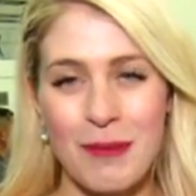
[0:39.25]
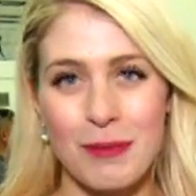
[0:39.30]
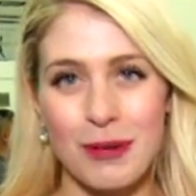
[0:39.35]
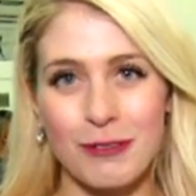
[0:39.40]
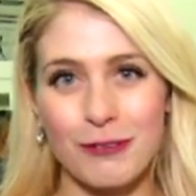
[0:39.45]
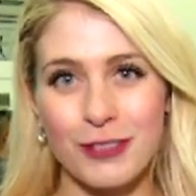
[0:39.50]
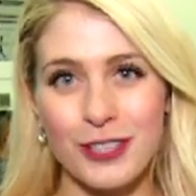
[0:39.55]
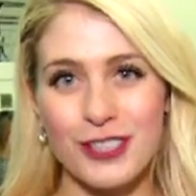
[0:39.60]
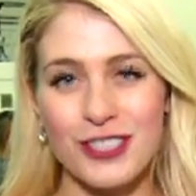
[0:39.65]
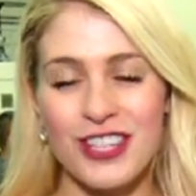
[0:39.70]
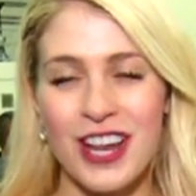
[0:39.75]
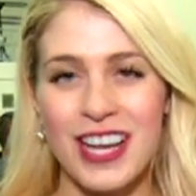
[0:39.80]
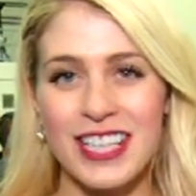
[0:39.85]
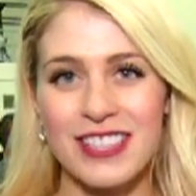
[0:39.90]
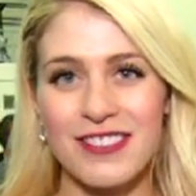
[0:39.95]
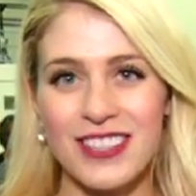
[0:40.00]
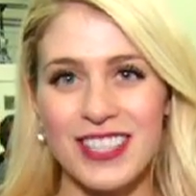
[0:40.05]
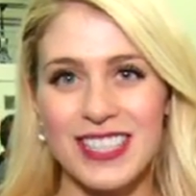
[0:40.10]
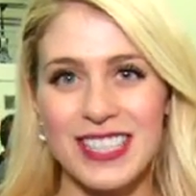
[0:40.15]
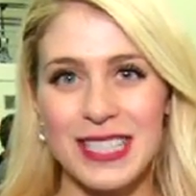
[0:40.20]
But first, Shaw
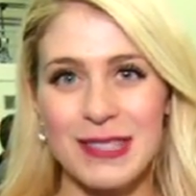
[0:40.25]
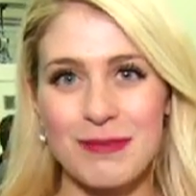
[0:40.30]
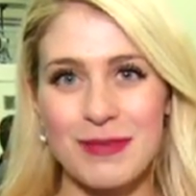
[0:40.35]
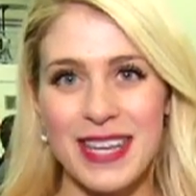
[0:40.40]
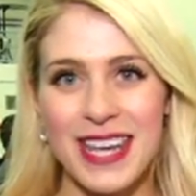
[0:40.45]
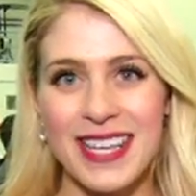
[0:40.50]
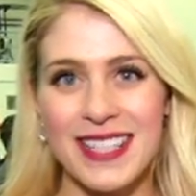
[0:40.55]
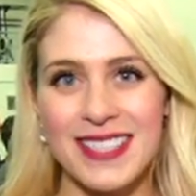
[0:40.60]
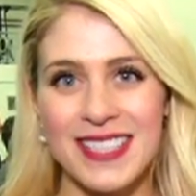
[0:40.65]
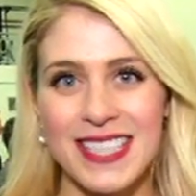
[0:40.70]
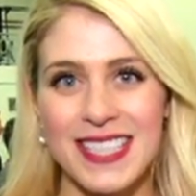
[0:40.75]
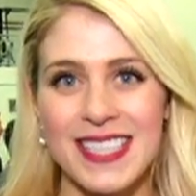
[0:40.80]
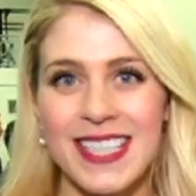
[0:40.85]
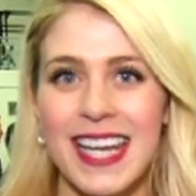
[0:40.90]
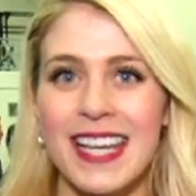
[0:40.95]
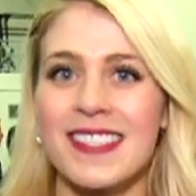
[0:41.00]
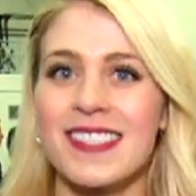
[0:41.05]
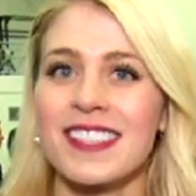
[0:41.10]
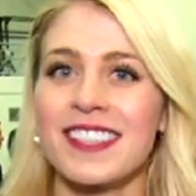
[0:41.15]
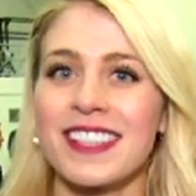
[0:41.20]
TV's Tim Dancy
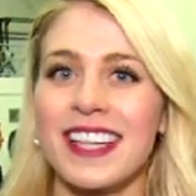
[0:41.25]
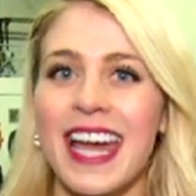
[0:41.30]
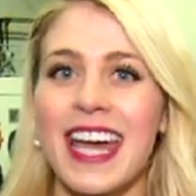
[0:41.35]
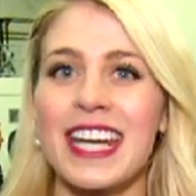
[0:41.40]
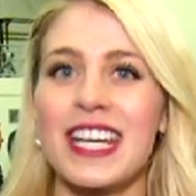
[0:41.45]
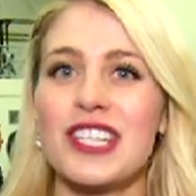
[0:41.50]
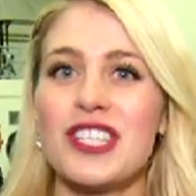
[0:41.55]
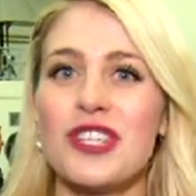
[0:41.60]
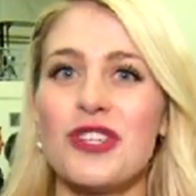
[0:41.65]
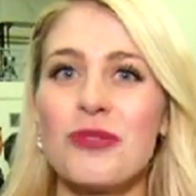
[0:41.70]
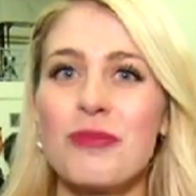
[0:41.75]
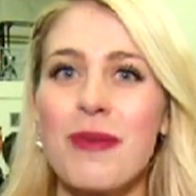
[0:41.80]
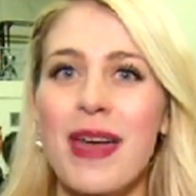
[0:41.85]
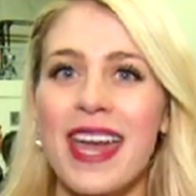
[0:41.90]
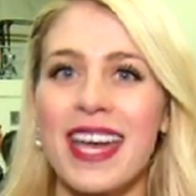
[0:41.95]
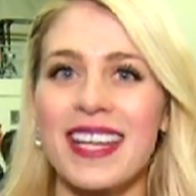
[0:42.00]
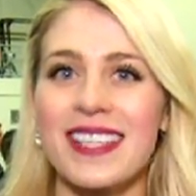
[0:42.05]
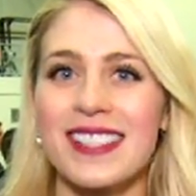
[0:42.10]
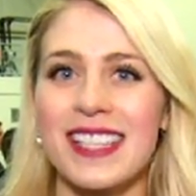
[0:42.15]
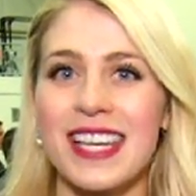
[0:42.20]
takes a look at a new
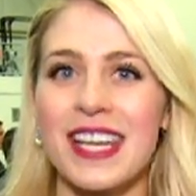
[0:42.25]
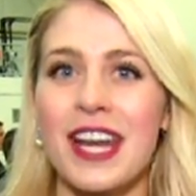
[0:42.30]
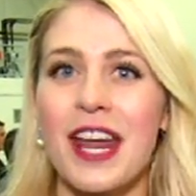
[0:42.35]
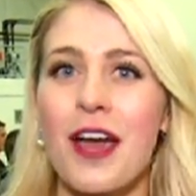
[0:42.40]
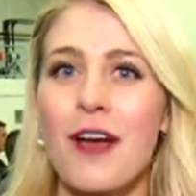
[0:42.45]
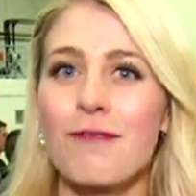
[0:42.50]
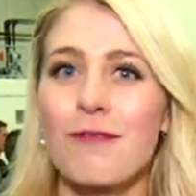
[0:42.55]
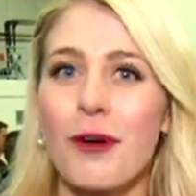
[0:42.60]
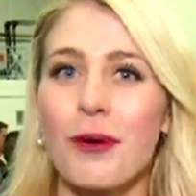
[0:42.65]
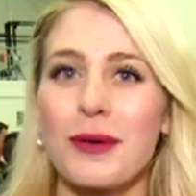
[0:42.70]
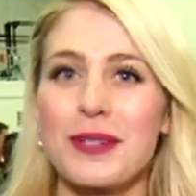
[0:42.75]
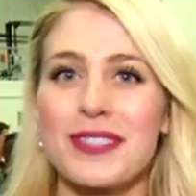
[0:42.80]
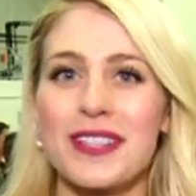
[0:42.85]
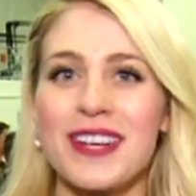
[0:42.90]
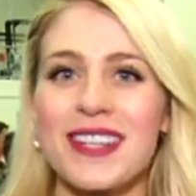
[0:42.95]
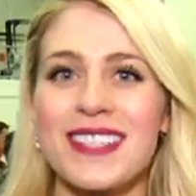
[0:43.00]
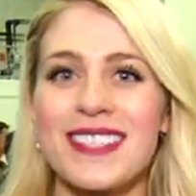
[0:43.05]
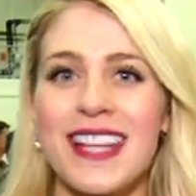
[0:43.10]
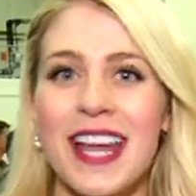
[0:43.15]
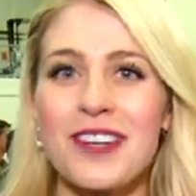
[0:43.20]
magazine focused
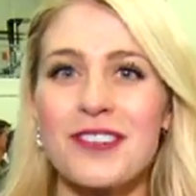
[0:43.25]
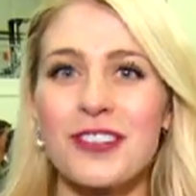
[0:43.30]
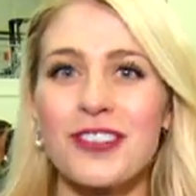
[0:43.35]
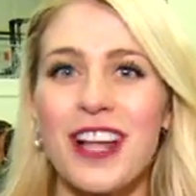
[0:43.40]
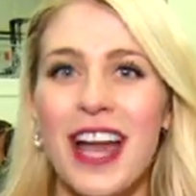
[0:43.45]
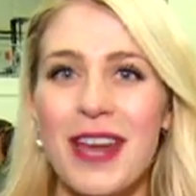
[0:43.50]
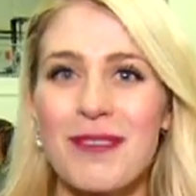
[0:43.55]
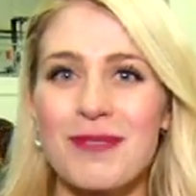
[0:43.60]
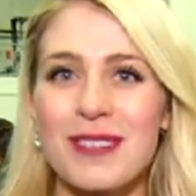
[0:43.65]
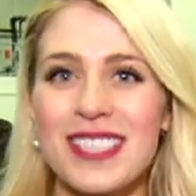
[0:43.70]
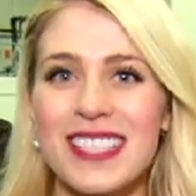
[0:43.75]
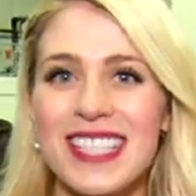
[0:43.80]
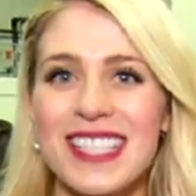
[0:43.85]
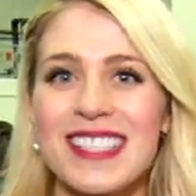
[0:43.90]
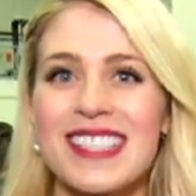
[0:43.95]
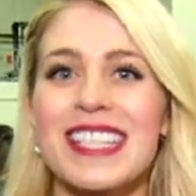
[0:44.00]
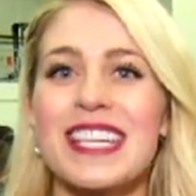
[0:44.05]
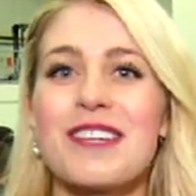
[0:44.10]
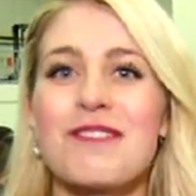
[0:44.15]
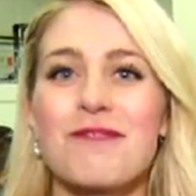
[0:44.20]
on central
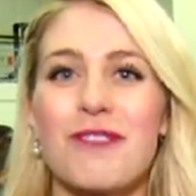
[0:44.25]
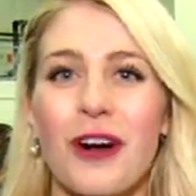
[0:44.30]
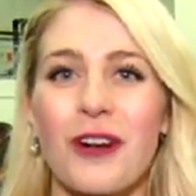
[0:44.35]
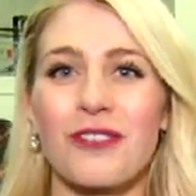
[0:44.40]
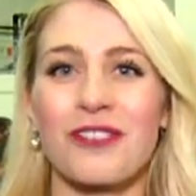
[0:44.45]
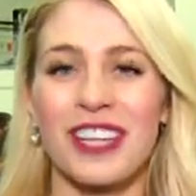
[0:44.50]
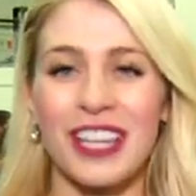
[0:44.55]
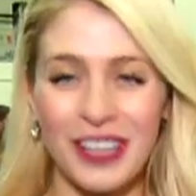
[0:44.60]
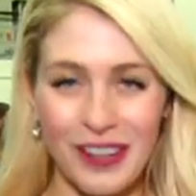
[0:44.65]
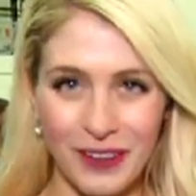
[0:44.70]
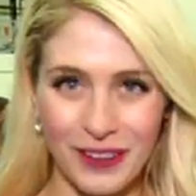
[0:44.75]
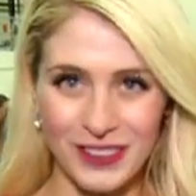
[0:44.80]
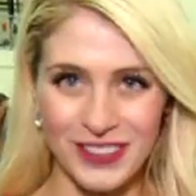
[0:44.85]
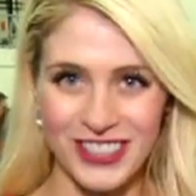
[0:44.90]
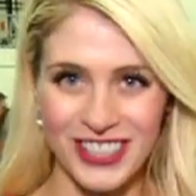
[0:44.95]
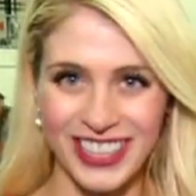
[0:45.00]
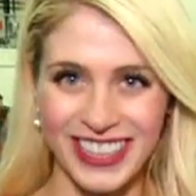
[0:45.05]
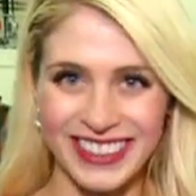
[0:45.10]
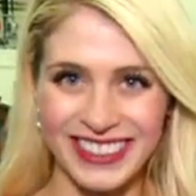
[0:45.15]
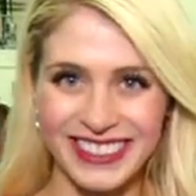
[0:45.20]
Edmonton's evolving
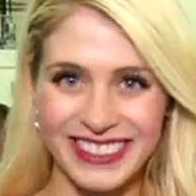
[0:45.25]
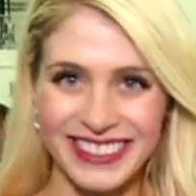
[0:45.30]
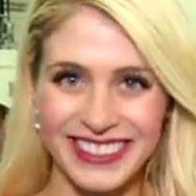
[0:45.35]
culture.